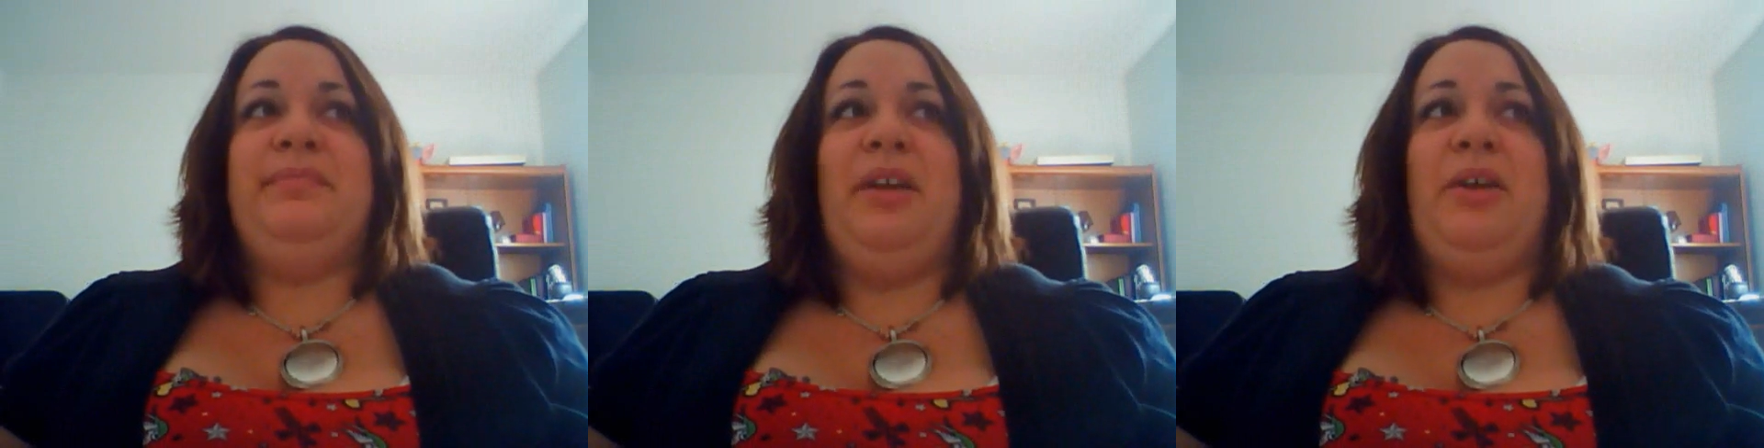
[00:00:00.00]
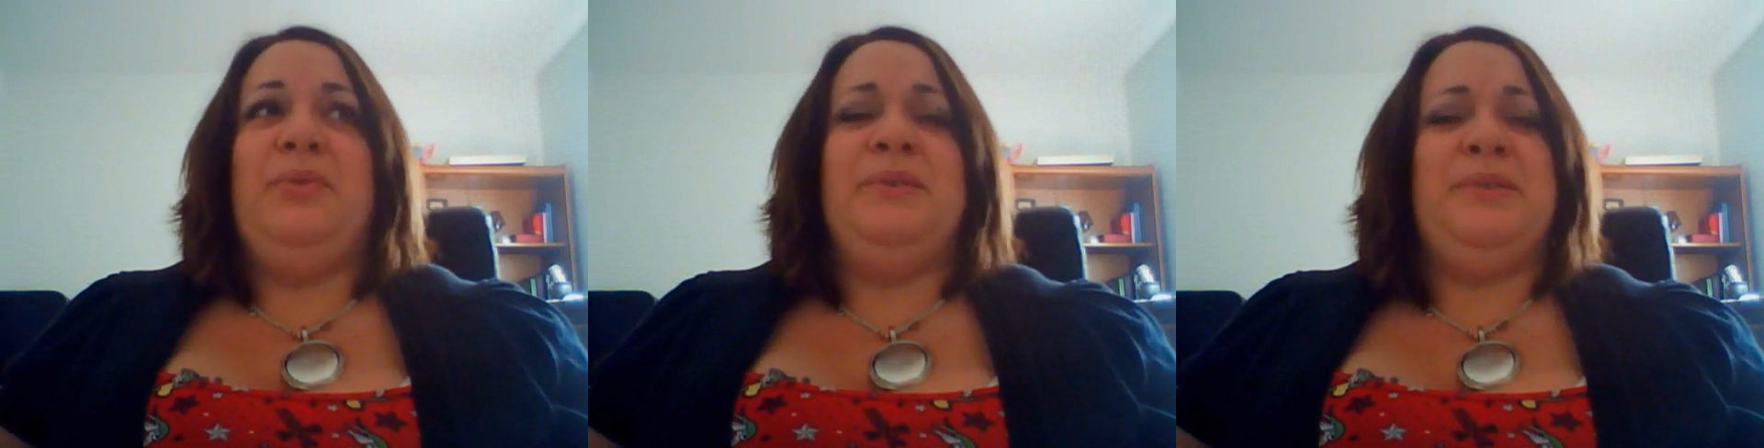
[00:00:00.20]

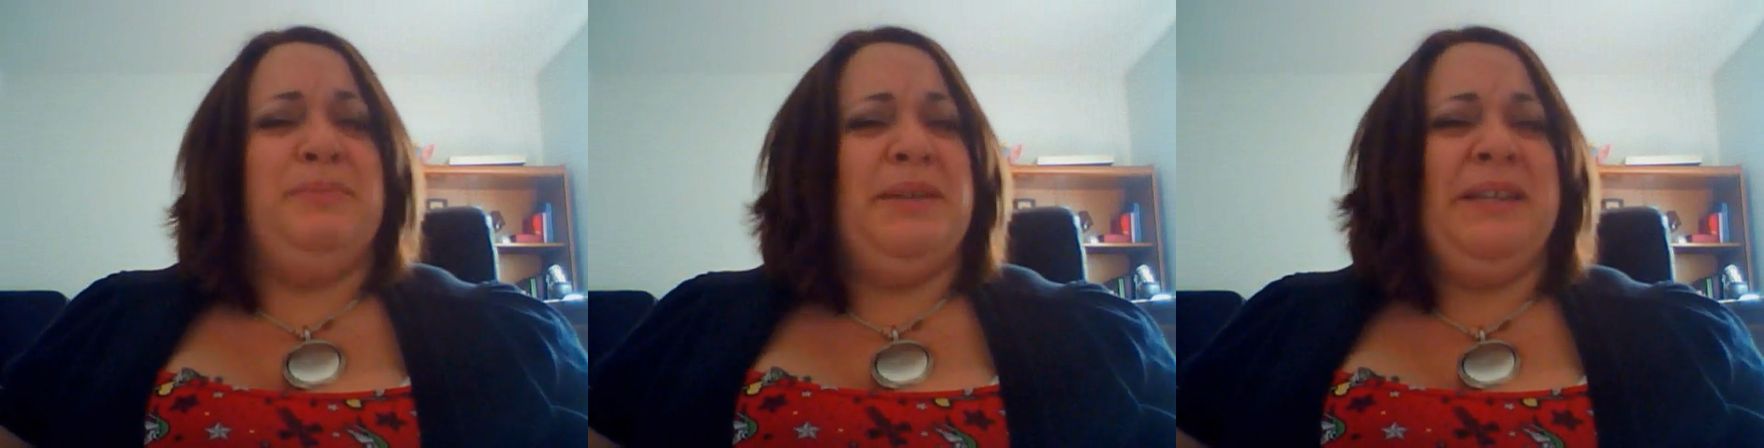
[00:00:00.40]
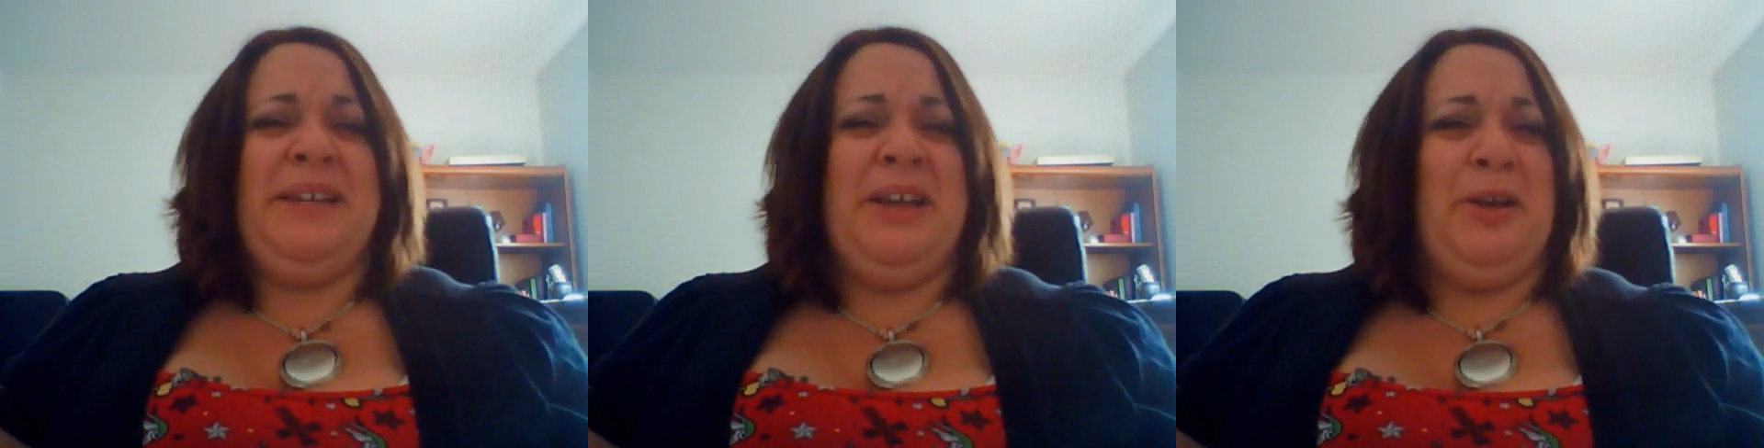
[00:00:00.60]
I was
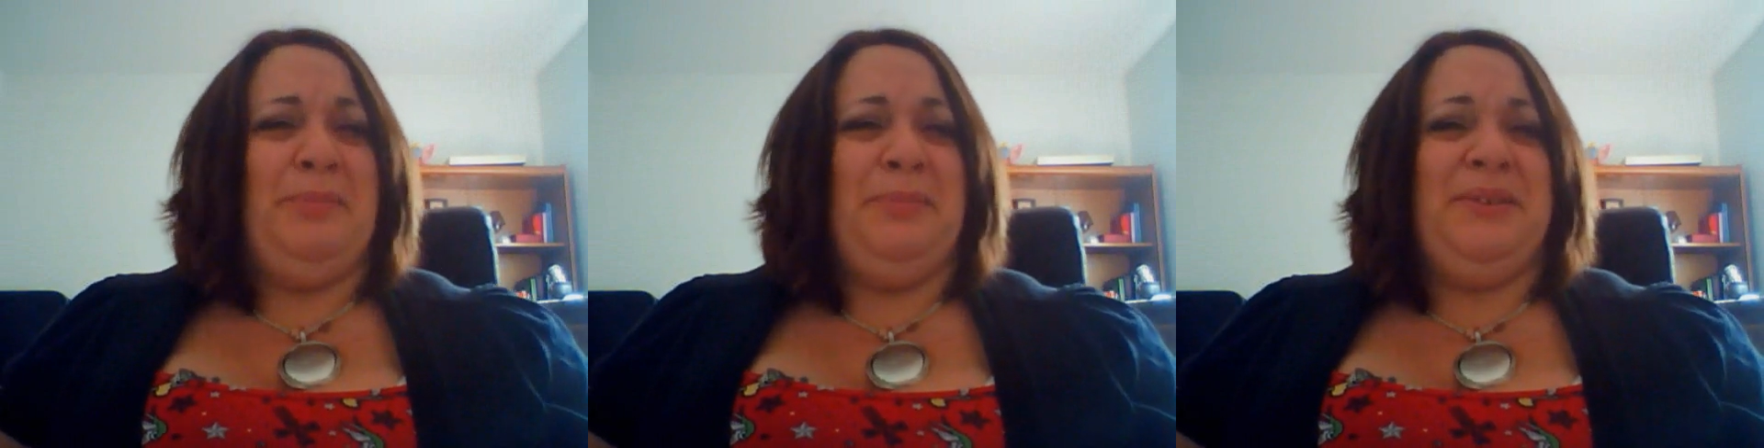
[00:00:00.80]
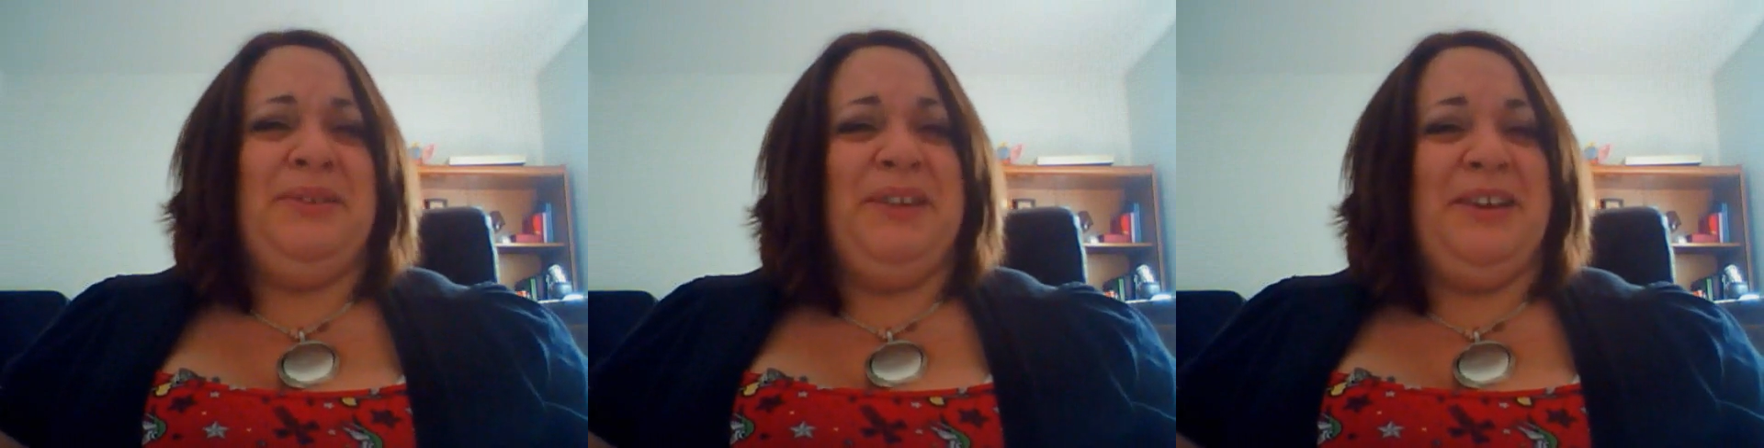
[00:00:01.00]
B
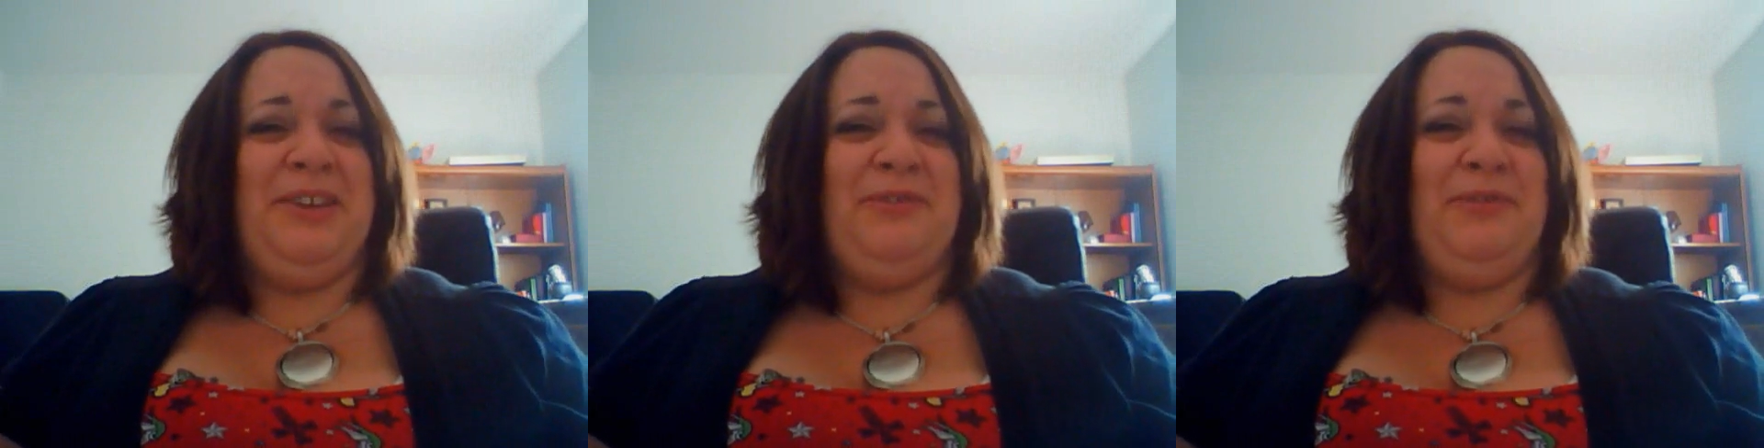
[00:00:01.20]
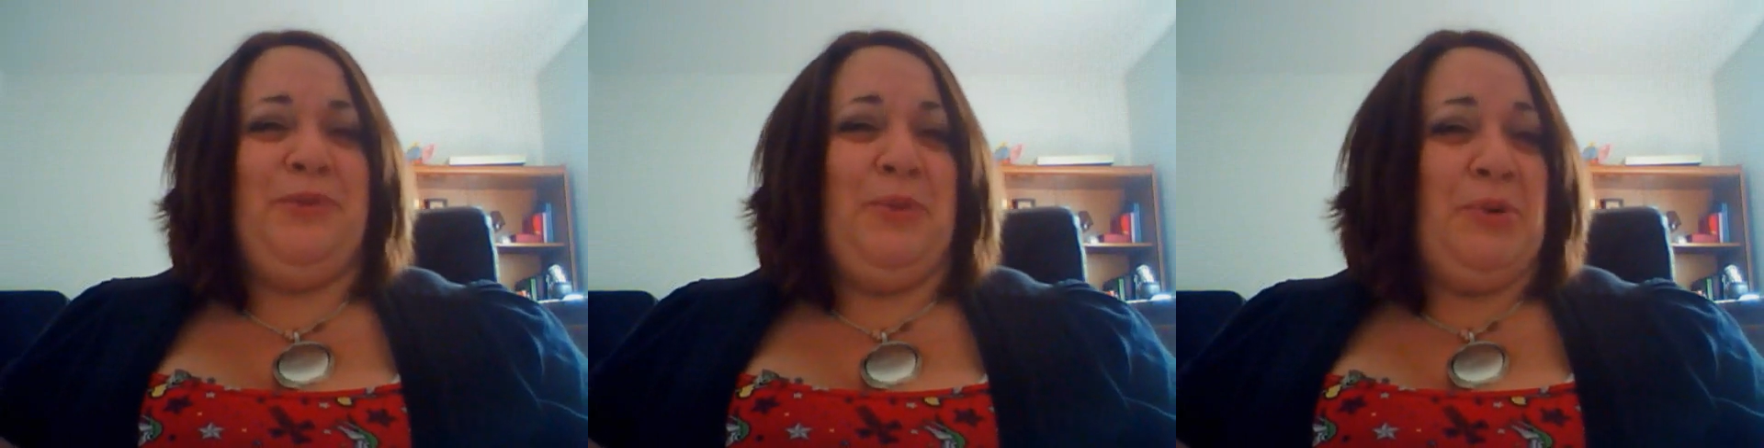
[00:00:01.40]
cup in like
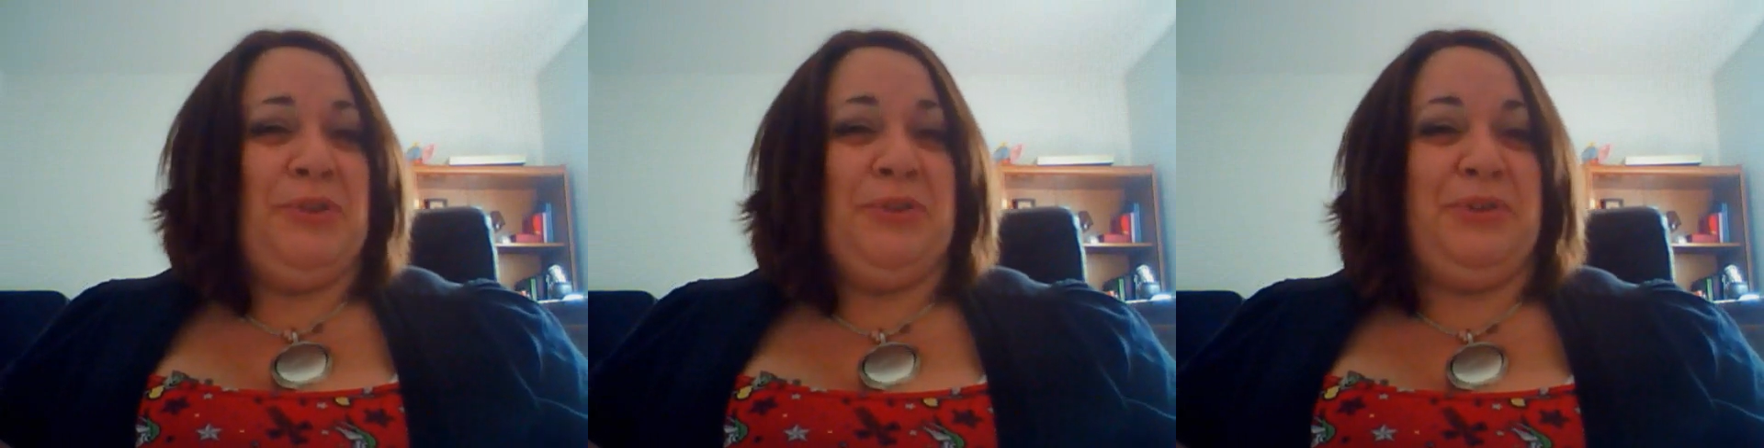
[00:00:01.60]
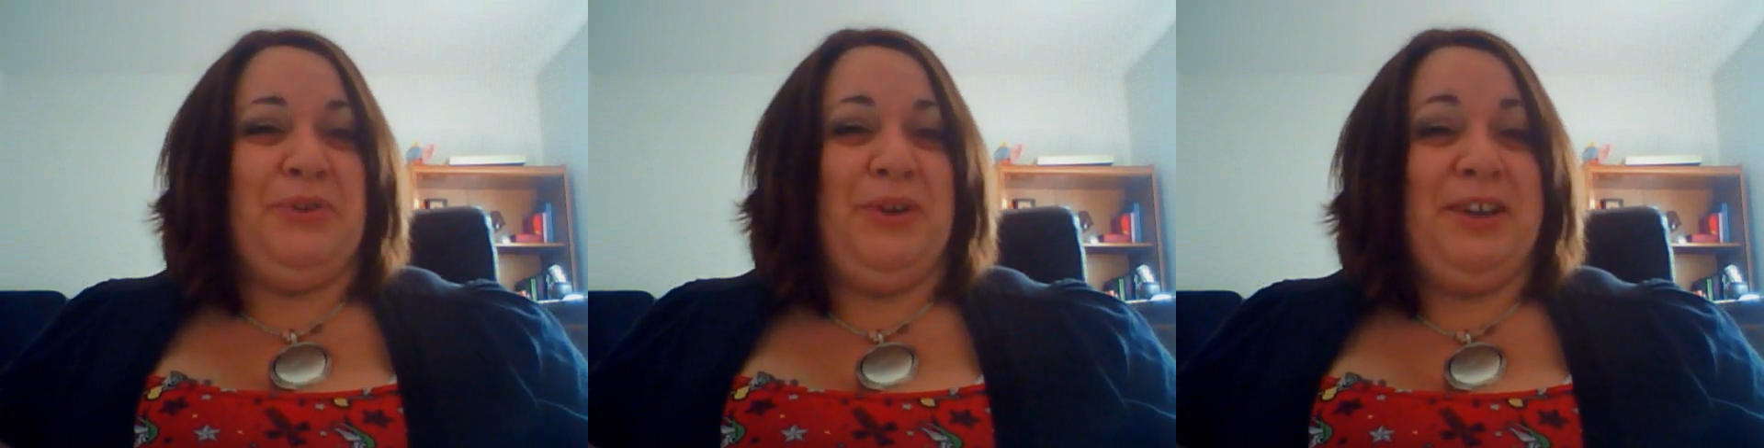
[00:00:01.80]

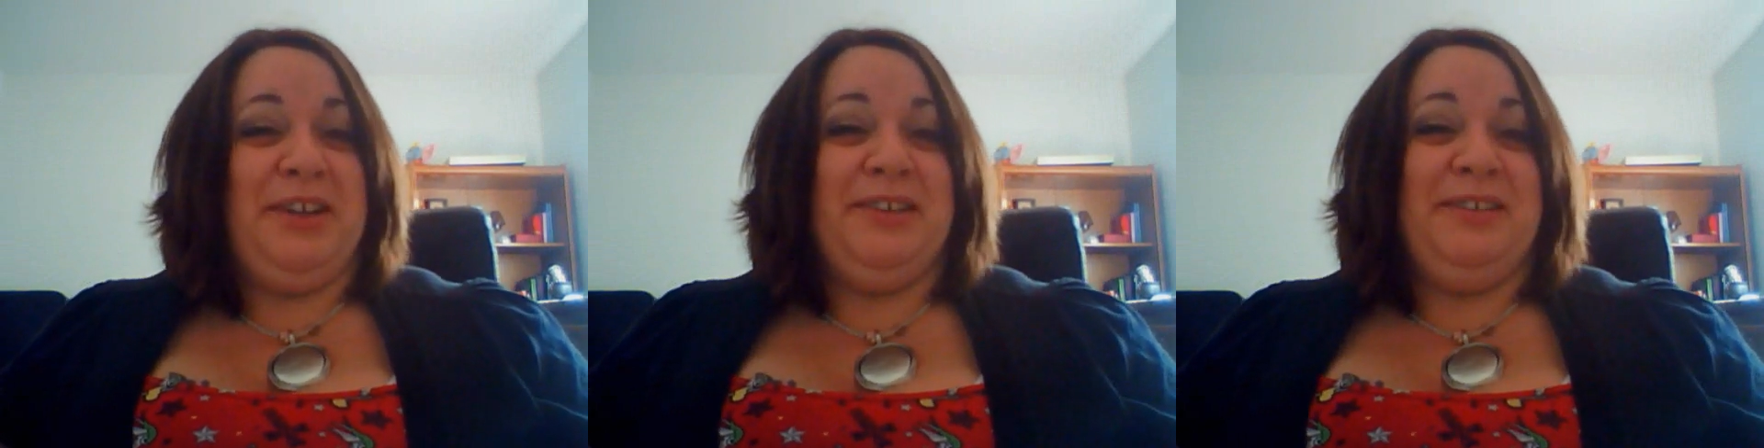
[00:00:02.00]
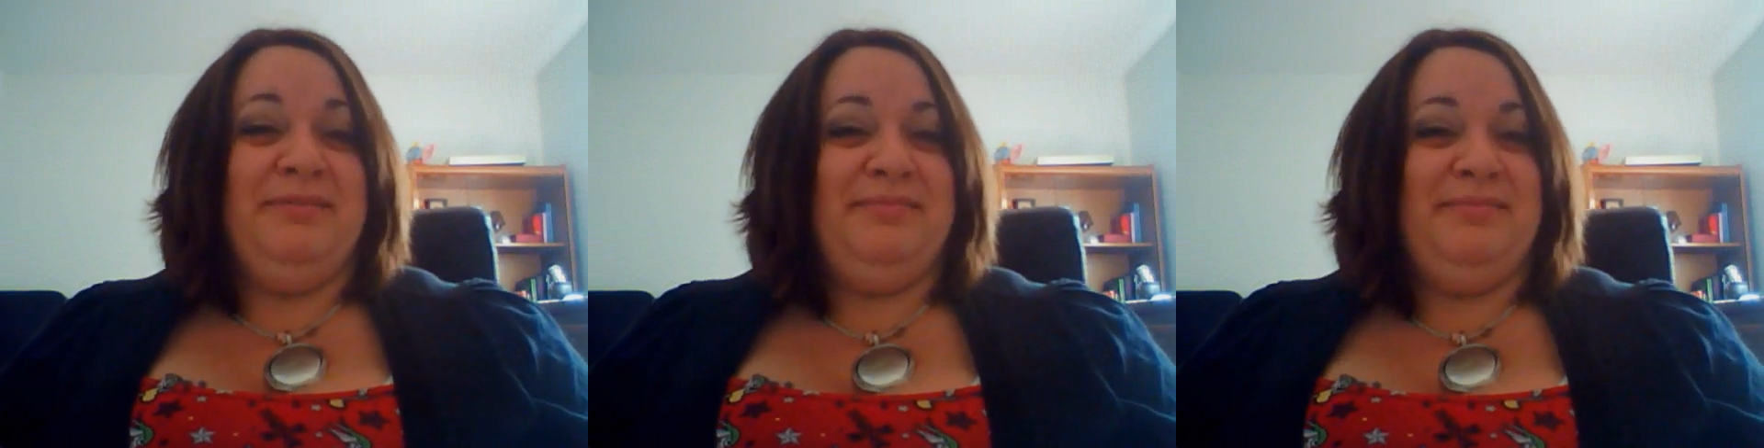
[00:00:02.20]
fourth
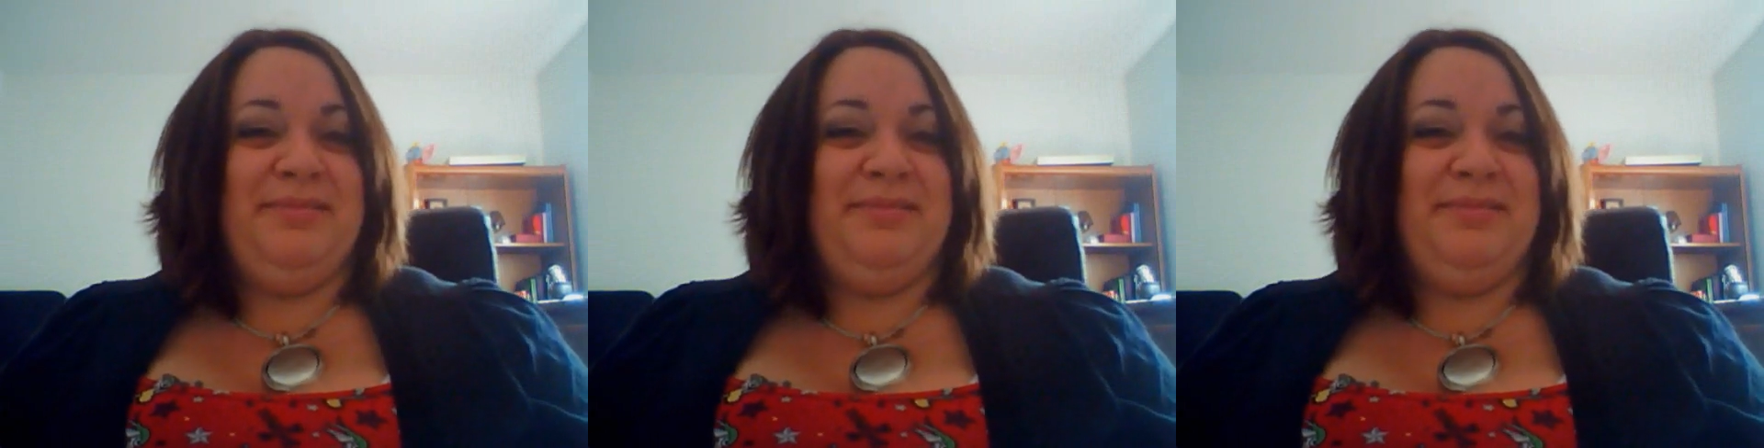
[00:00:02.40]
grade.